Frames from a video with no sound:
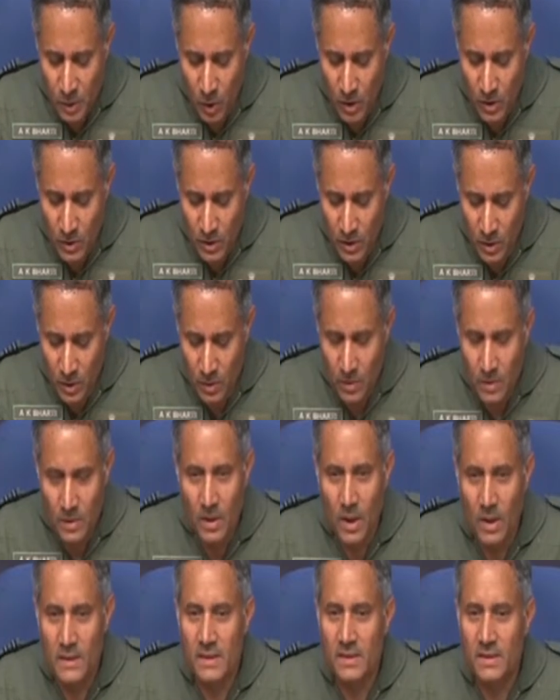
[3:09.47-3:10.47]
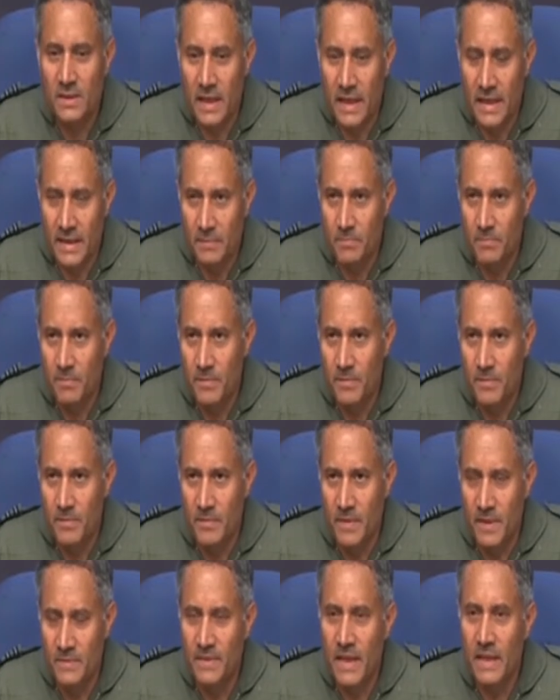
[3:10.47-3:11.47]
shown to you on the screen.
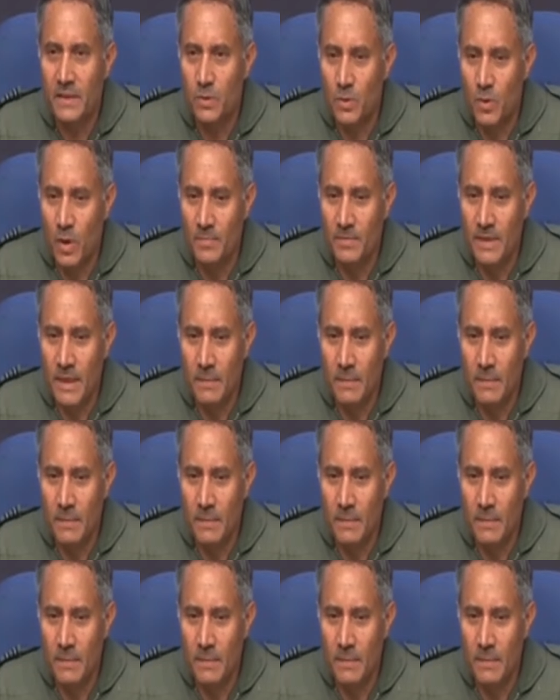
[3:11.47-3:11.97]
In fact, two of